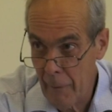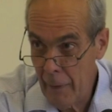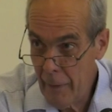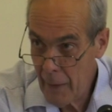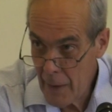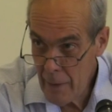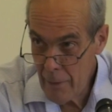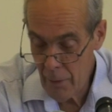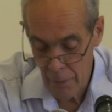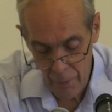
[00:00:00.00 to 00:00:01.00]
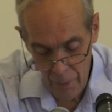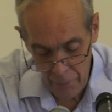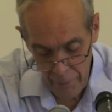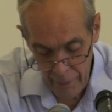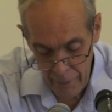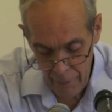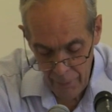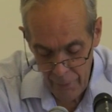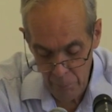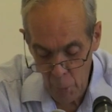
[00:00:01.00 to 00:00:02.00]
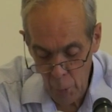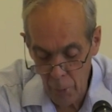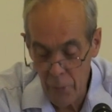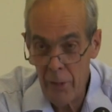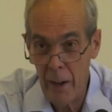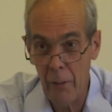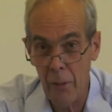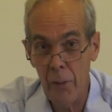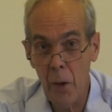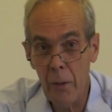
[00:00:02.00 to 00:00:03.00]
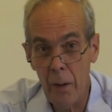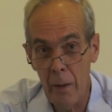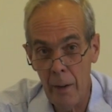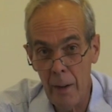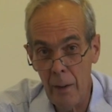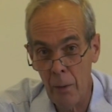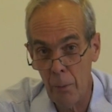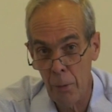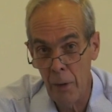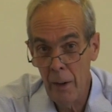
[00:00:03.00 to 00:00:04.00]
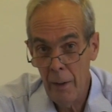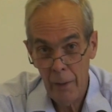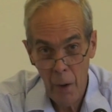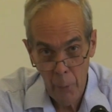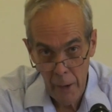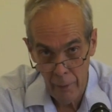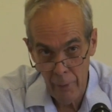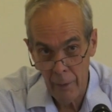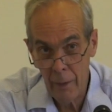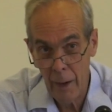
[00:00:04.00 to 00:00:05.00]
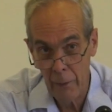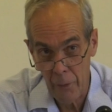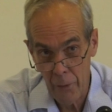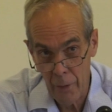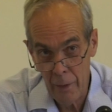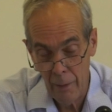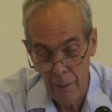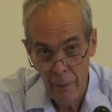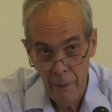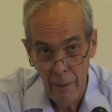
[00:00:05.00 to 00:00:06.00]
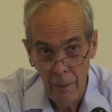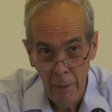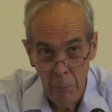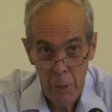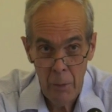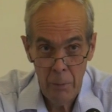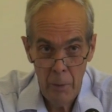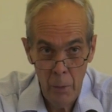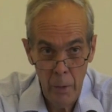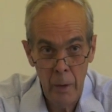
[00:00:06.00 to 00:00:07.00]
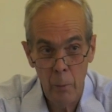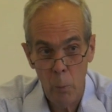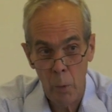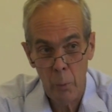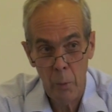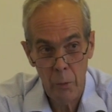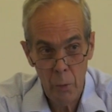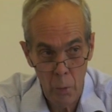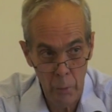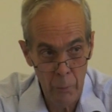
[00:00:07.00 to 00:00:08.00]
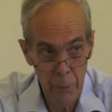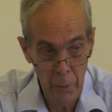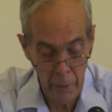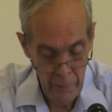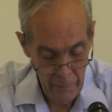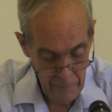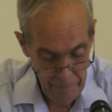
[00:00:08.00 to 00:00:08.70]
In the Indian context, a moral sense not only of knowing the country, but of knowing what was good for it.